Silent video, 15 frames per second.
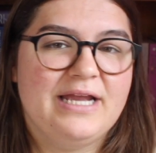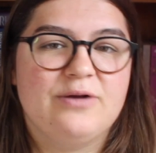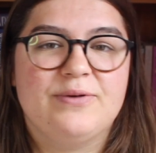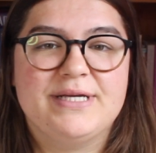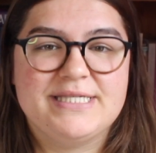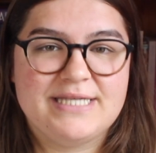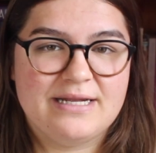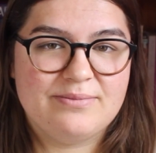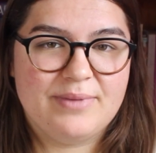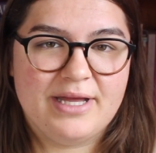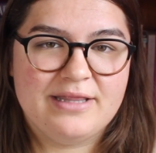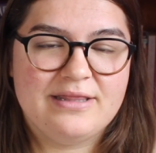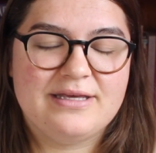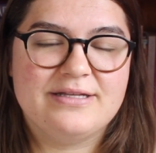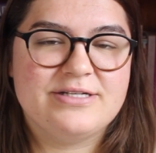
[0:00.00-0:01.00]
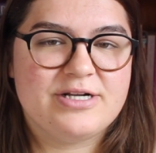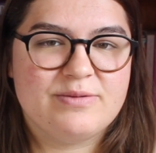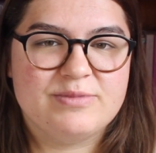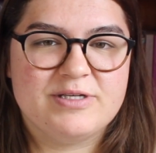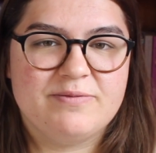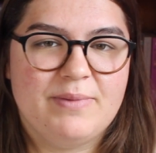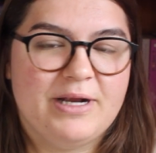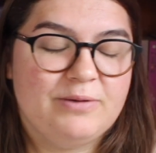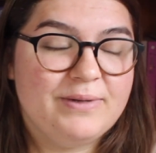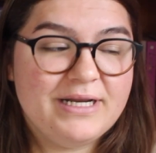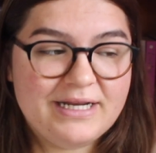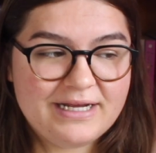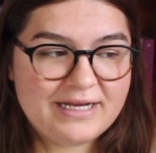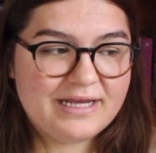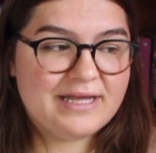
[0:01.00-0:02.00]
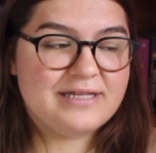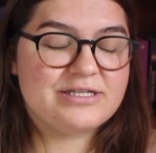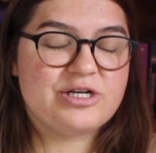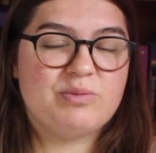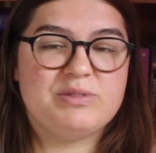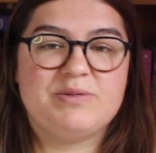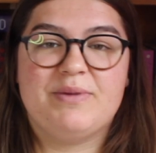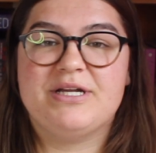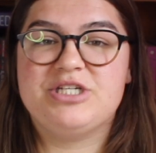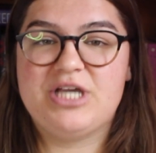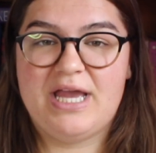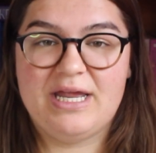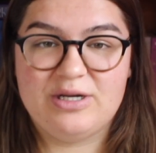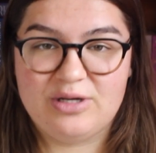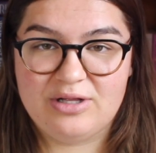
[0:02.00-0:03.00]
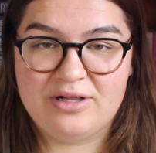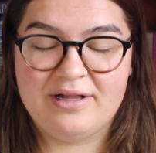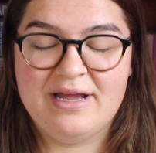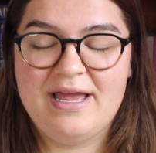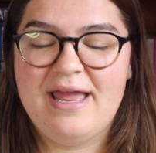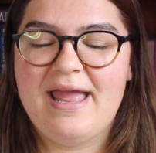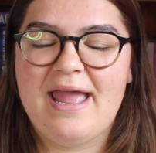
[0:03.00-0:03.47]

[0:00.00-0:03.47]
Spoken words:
a reset month in terms of my reading, in terms of my channel.